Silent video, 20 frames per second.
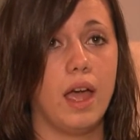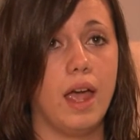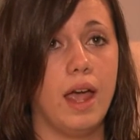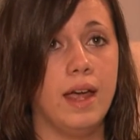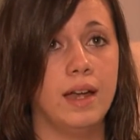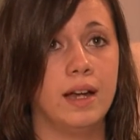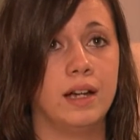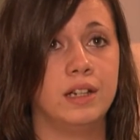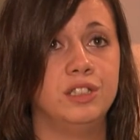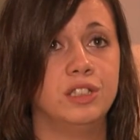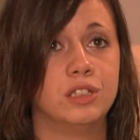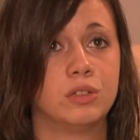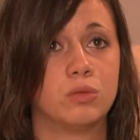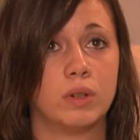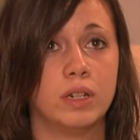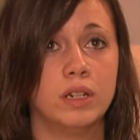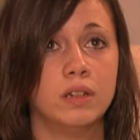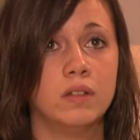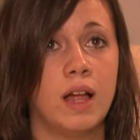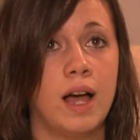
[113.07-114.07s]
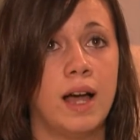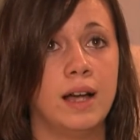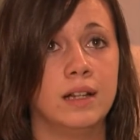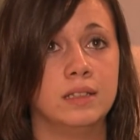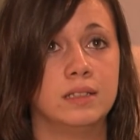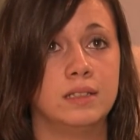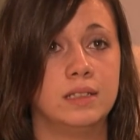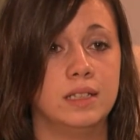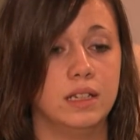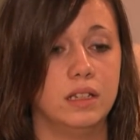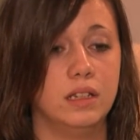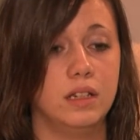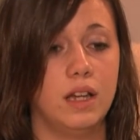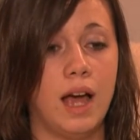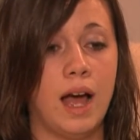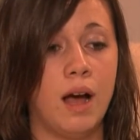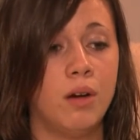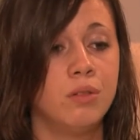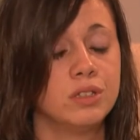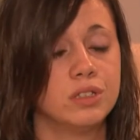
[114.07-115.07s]
And I just realized that
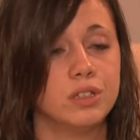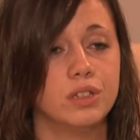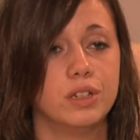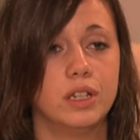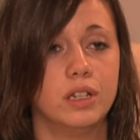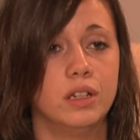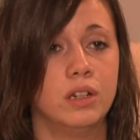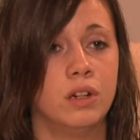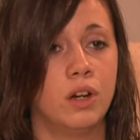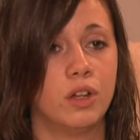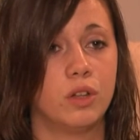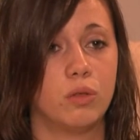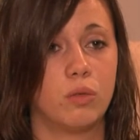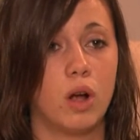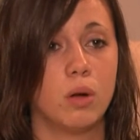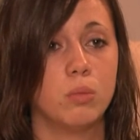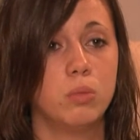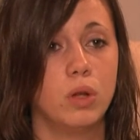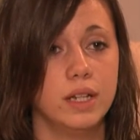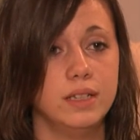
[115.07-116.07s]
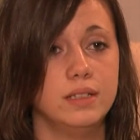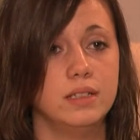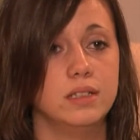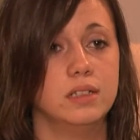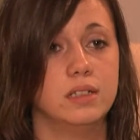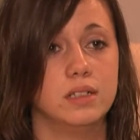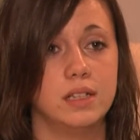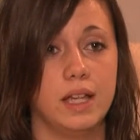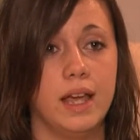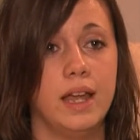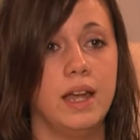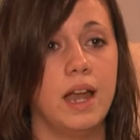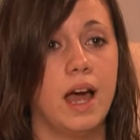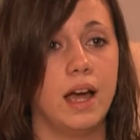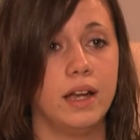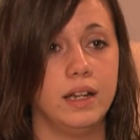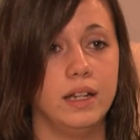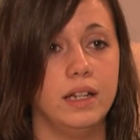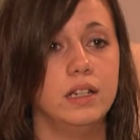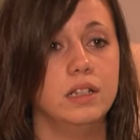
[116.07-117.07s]
I was looking in all the wrong places, and
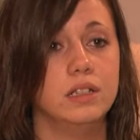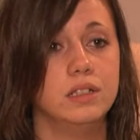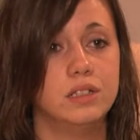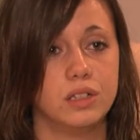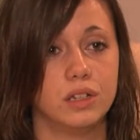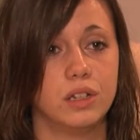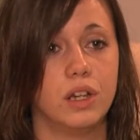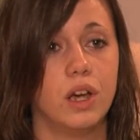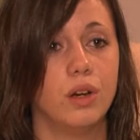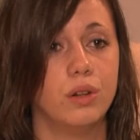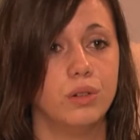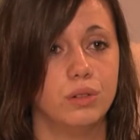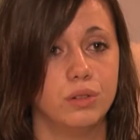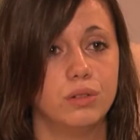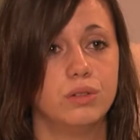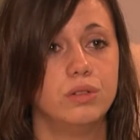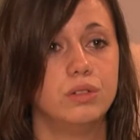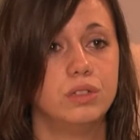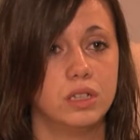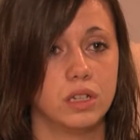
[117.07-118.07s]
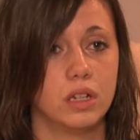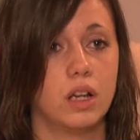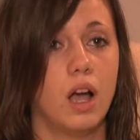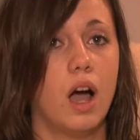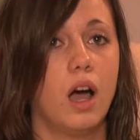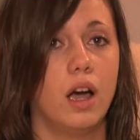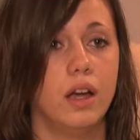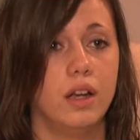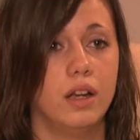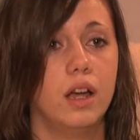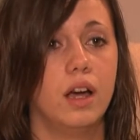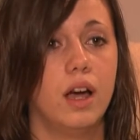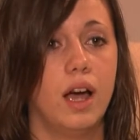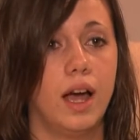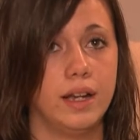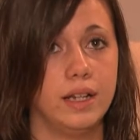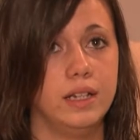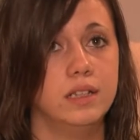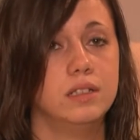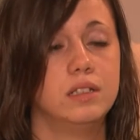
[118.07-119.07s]
I needed to go to God.
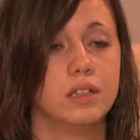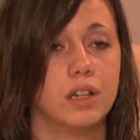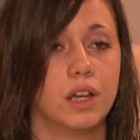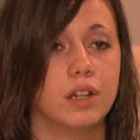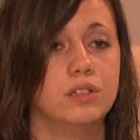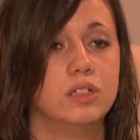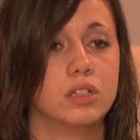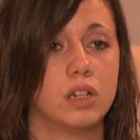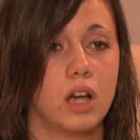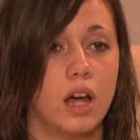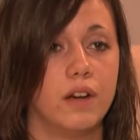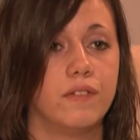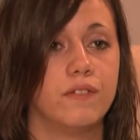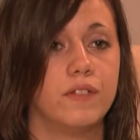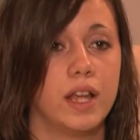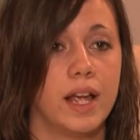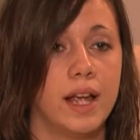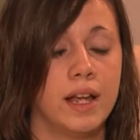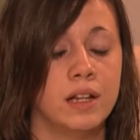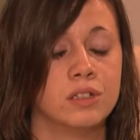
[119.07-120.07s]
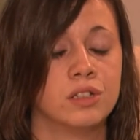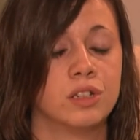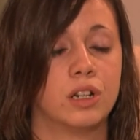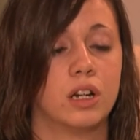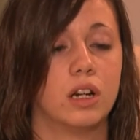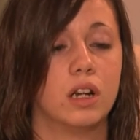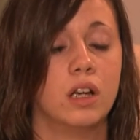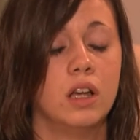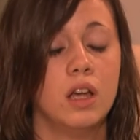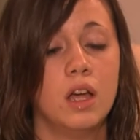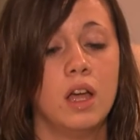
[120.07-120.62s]
I needed to go to God for the answer.